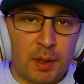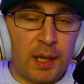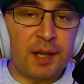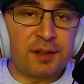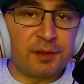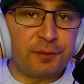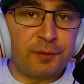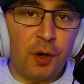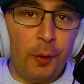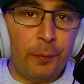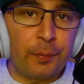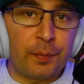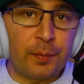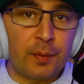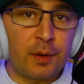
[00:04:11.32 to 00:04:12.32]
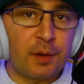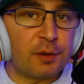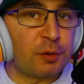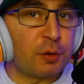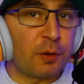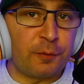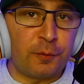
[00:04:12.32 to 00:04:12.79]
a phone.
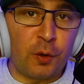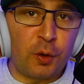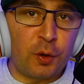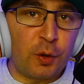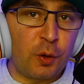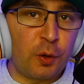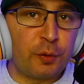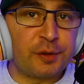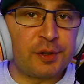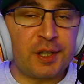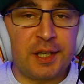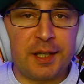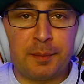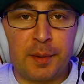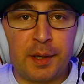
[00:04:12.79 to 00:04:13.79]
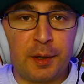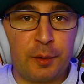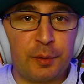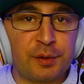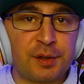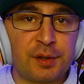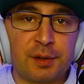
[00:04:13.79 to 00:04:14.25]
So phone calls,
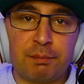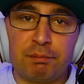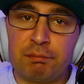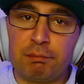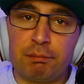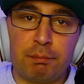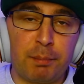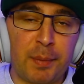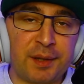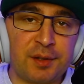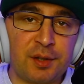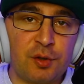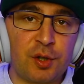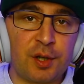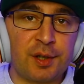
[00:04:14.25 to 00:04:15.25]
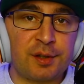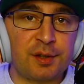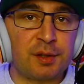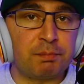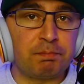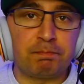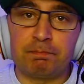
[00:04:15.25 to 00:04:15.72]
emails,
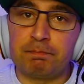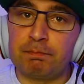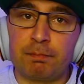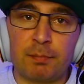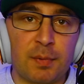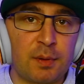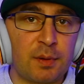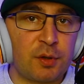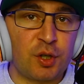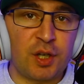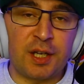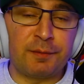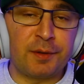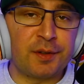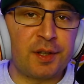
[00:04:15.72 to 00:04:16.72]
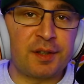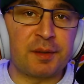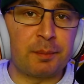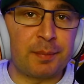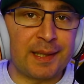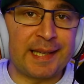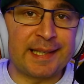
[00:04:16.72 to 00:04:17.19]
messages. She even
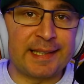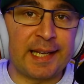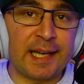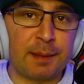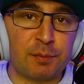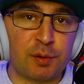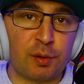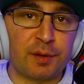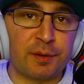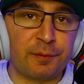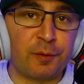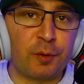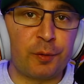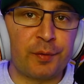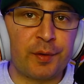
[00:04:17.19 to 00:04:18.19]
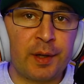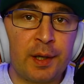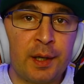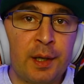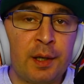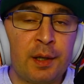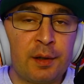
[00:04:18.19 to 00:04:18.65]
doesn't play games on the phone.
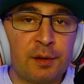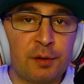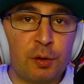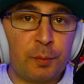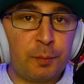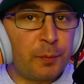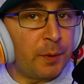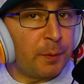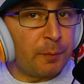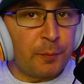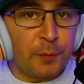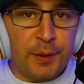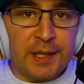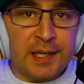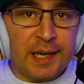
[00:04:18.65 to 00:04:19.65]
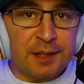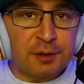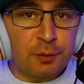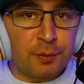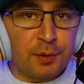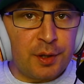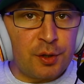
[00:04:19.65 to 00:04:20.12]
So pretty nice
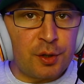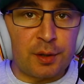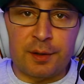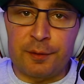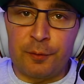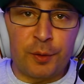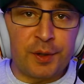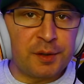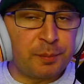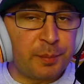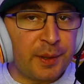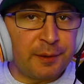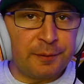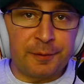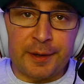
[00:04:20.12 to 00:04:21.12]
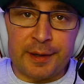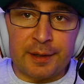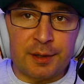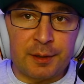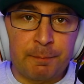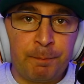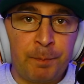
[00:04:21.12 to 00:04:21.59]
condition. The phone is
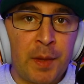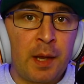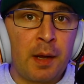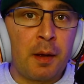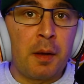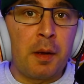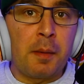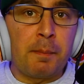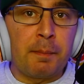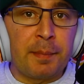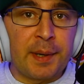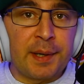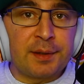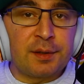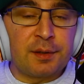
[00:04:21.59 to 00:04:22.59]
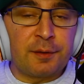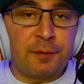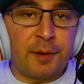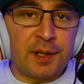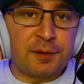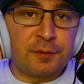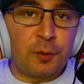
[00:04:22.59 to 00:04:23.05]
perfect. But
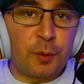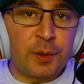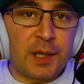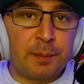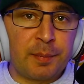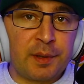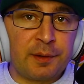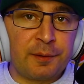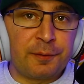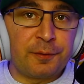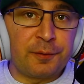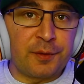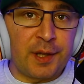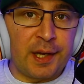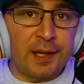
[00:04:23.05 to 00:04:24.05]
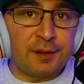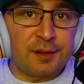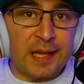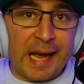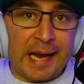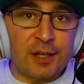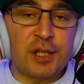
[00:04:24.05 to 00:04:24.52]
fast forward a couple of days.
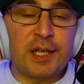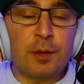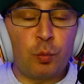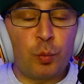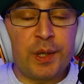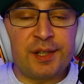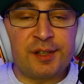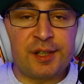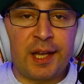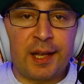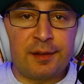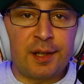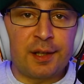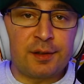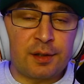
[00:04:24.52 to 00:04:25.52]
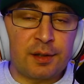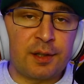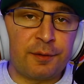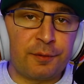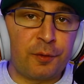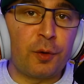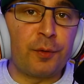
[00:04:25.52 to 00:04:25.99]
Actually, we sent it the
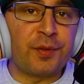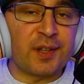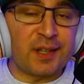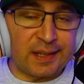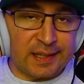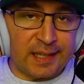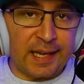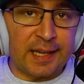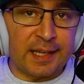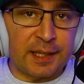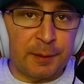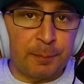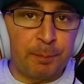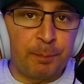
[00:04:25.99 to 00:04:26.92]
phone today.